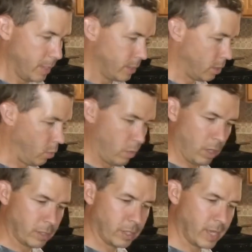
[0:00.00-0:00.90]
So
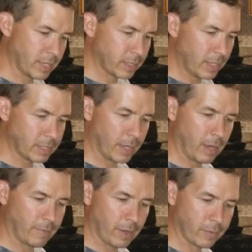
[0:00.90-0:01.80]
uh, to test these, I,
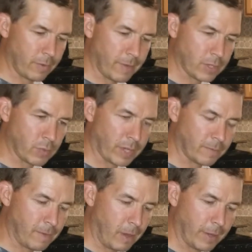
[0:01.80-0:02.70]
have got a three-phase
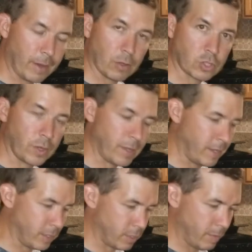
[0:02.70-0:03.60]
rectifier here. I'll show you that in
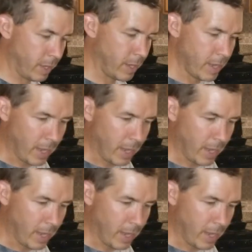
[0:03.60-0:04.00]
just a minute.